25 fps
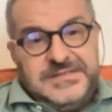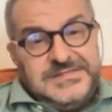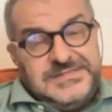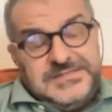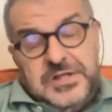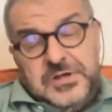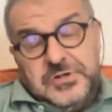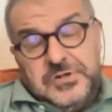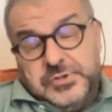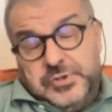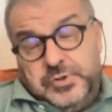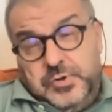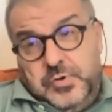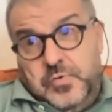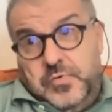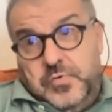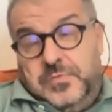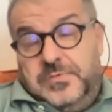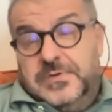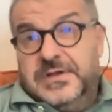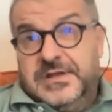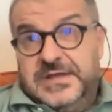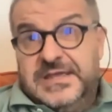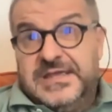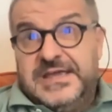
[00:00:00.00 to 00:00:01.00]
It's not
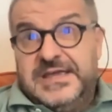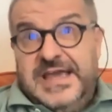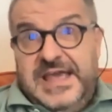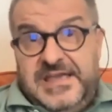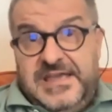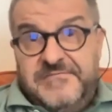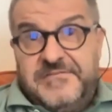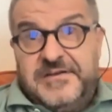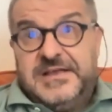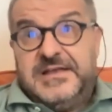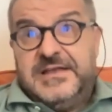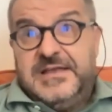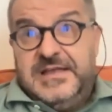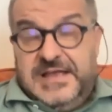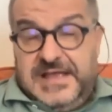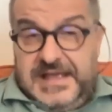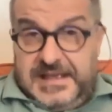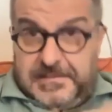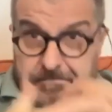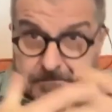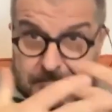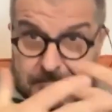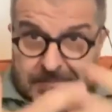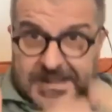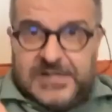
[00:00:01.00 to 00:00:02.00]
true. He gave a,
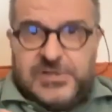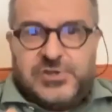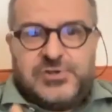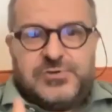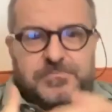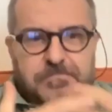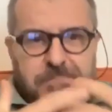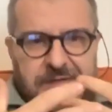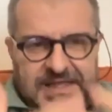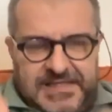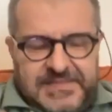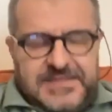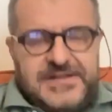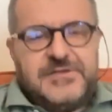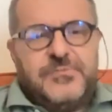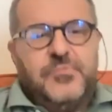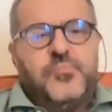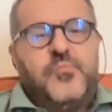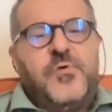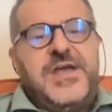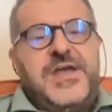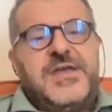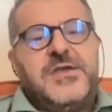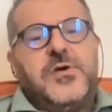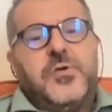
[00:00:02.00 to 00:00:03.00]
a much better
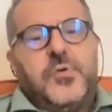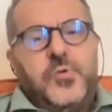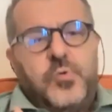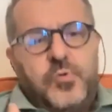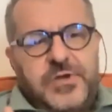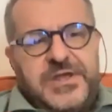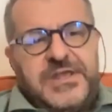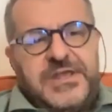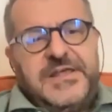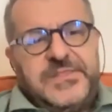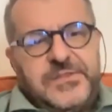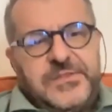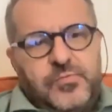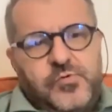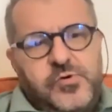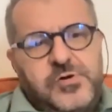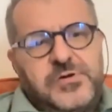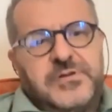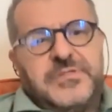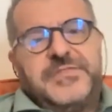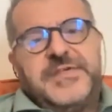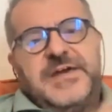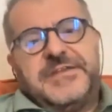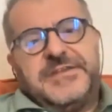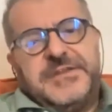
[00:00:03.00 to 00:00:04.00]
way of looking at the
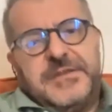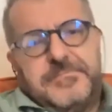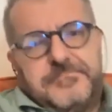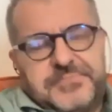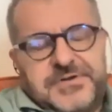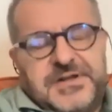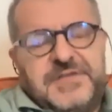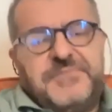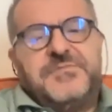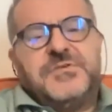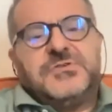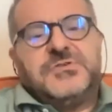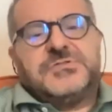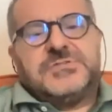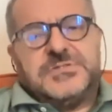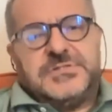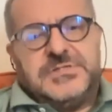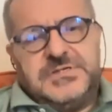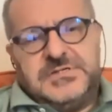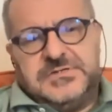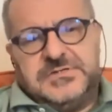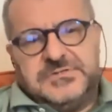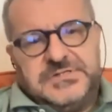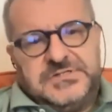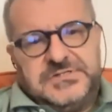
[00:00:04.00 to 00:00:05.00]
world than the previous
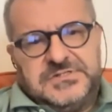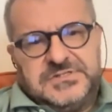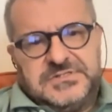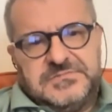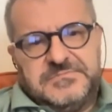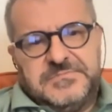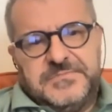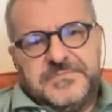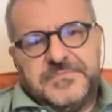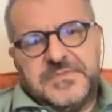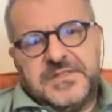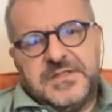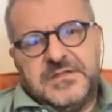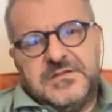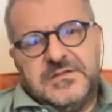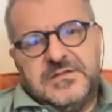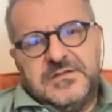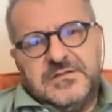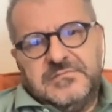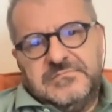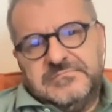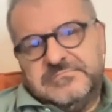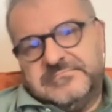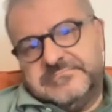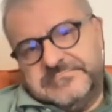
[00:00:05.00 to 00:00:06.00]
theories.
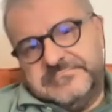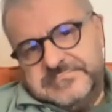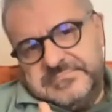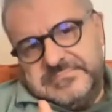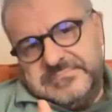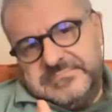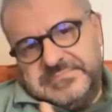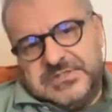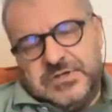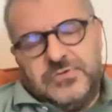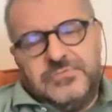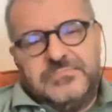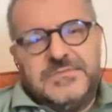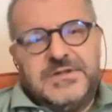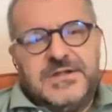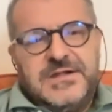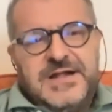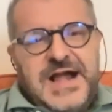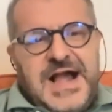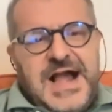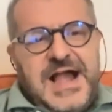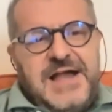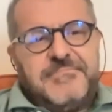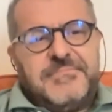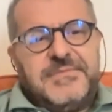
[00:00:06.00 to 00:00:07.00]
So
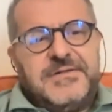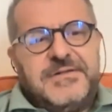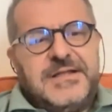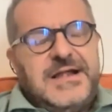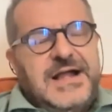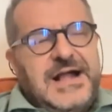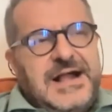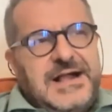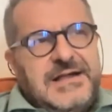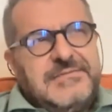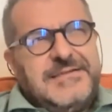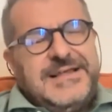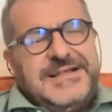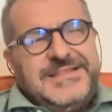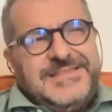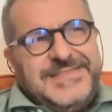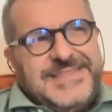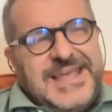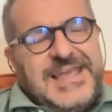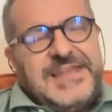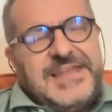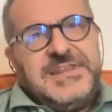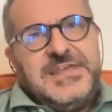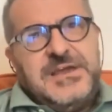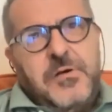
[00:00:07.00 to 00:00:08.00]
I'm uh,
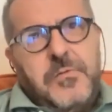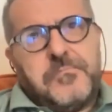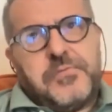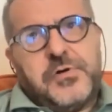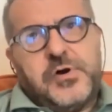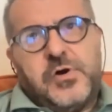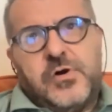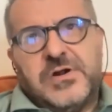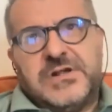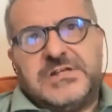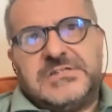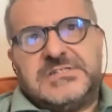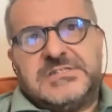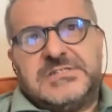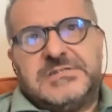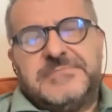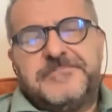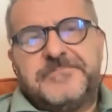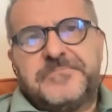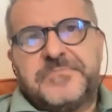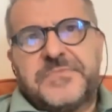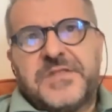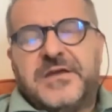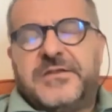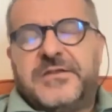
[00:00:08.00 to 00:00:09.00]
the idea of progress.
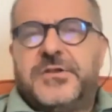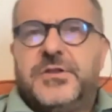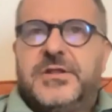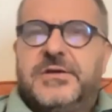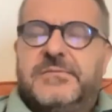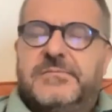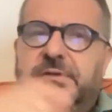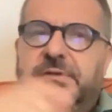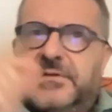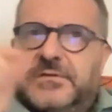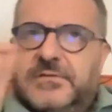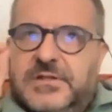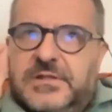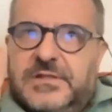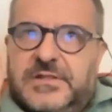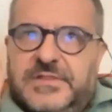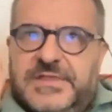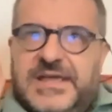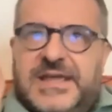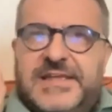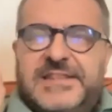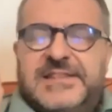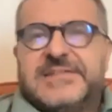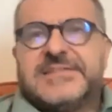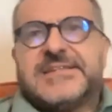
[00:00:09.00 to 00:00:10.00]
Uh,
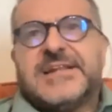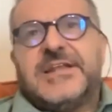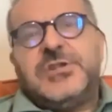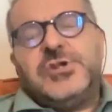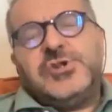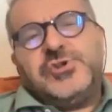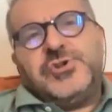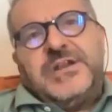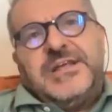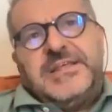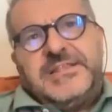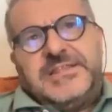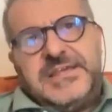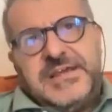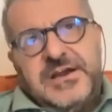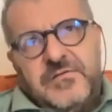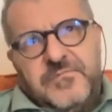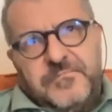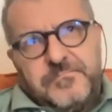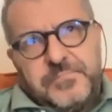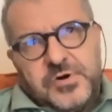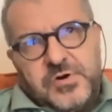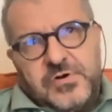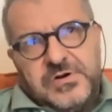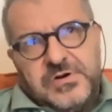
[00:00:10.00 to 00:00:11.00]
the traditional idea
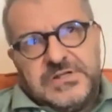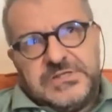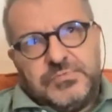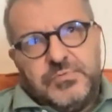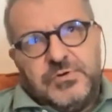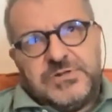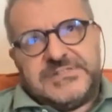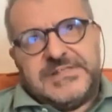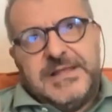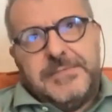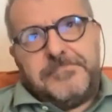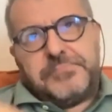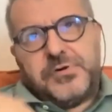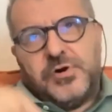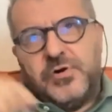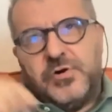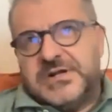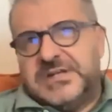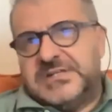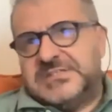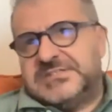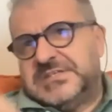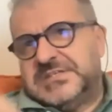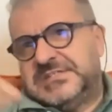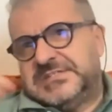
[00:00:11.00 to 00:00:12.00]
of progress was that
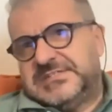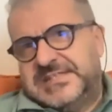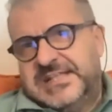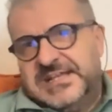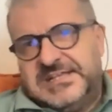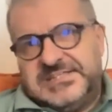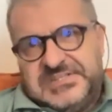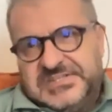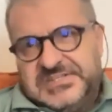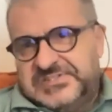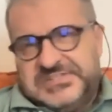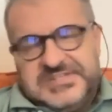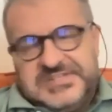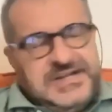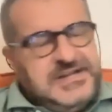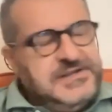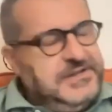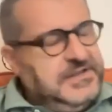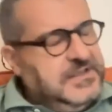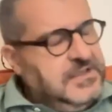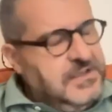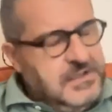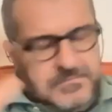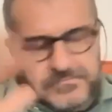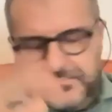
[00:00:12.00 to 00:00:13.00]
progress is
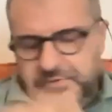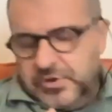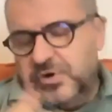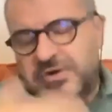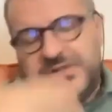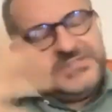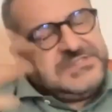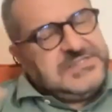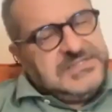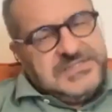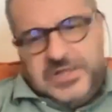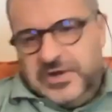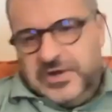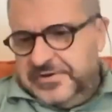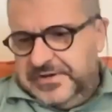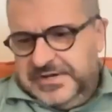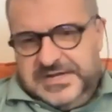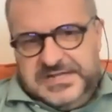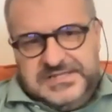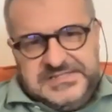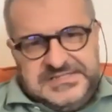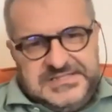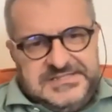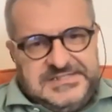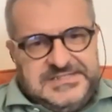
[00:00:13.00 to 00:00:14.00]
necessary. Progress not
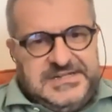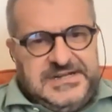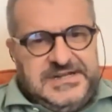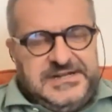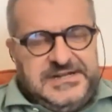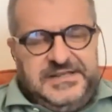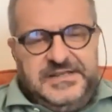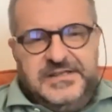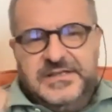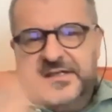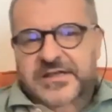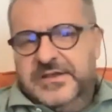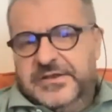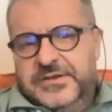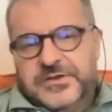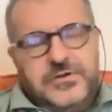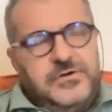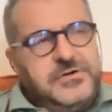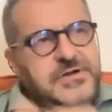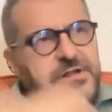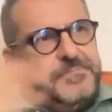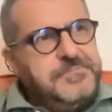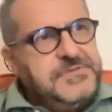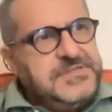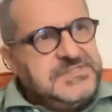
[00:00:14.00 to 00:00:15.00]
necessary,
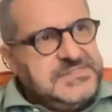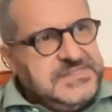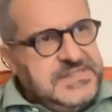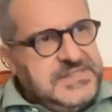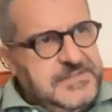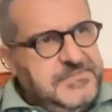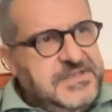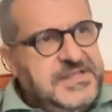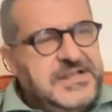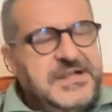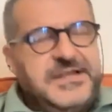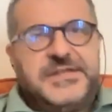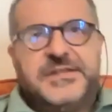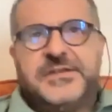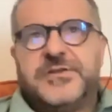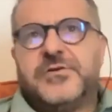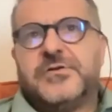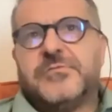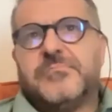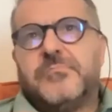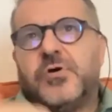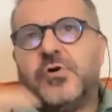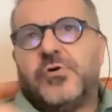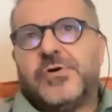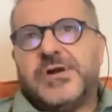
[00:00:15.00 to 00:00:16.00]
nor epistemically
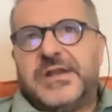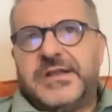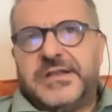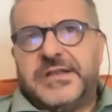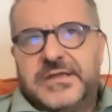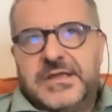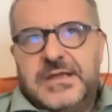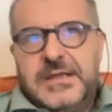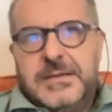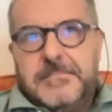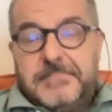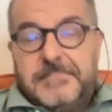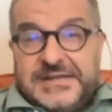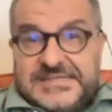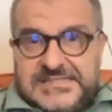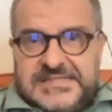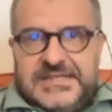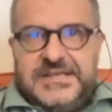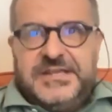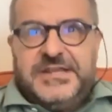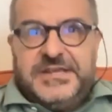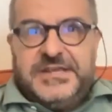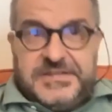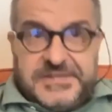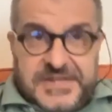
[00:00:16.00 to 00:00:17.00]
nor morally, but
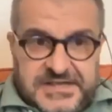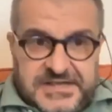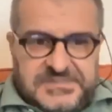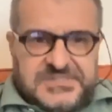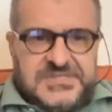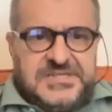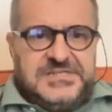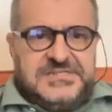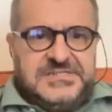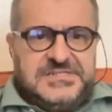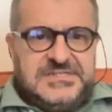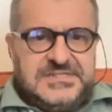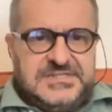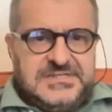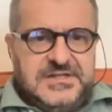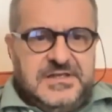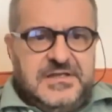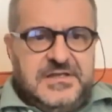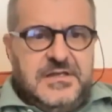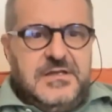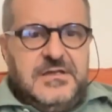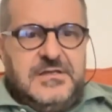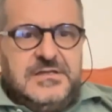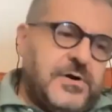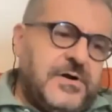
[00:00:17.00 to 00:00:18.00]
still it exists.
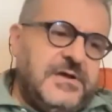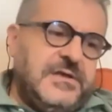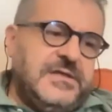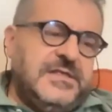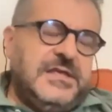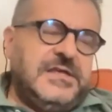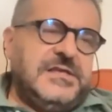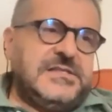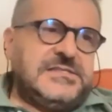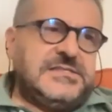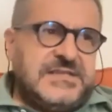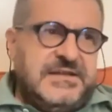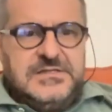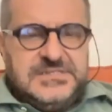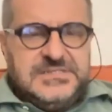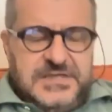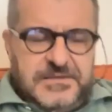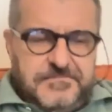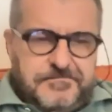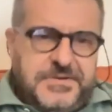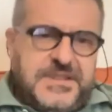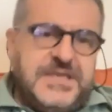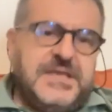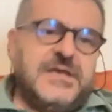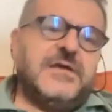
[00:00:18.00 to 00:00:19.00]
Pro it's
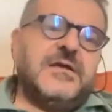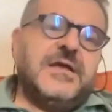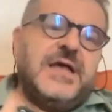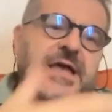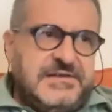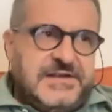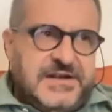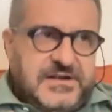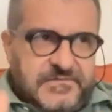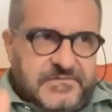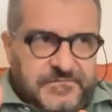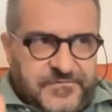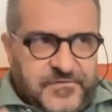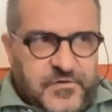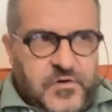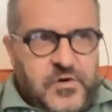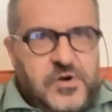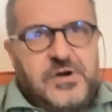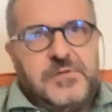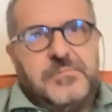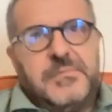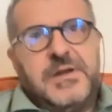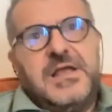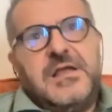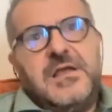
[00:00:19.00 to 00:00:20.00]
simply a
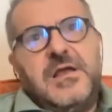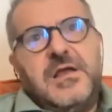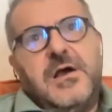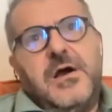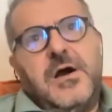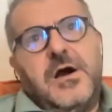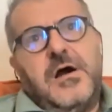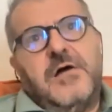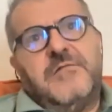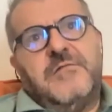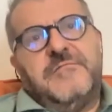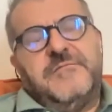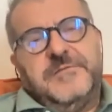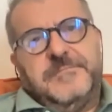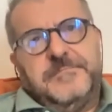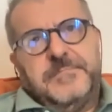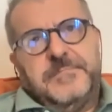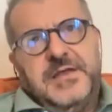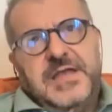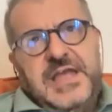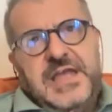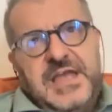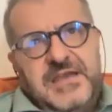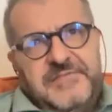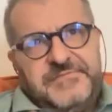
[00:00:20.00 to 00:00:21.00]
form of
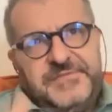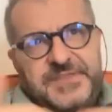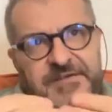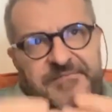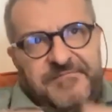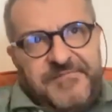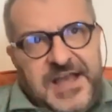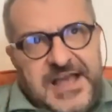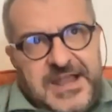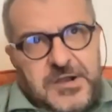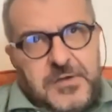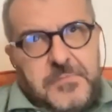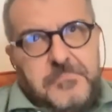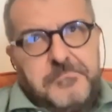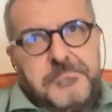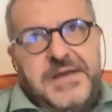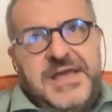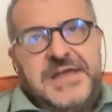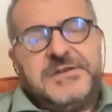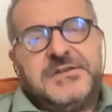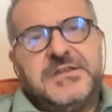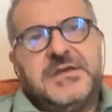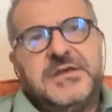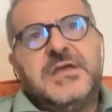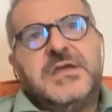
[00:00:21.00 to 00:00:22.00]
a
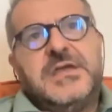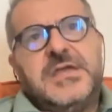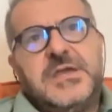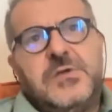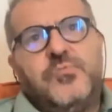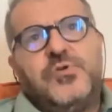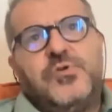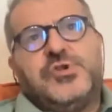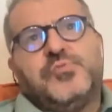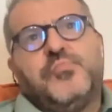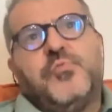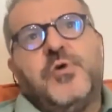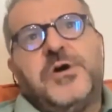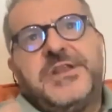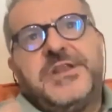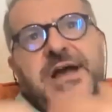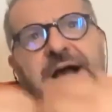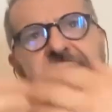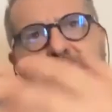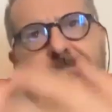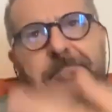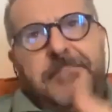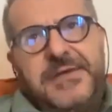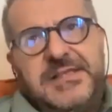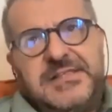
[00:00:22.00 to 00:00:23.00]
development in which what
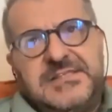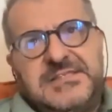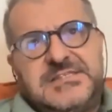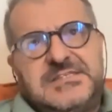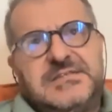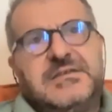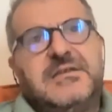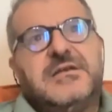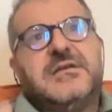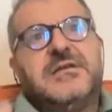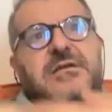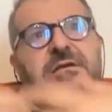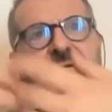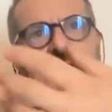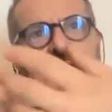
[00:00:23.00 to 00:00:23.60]
happens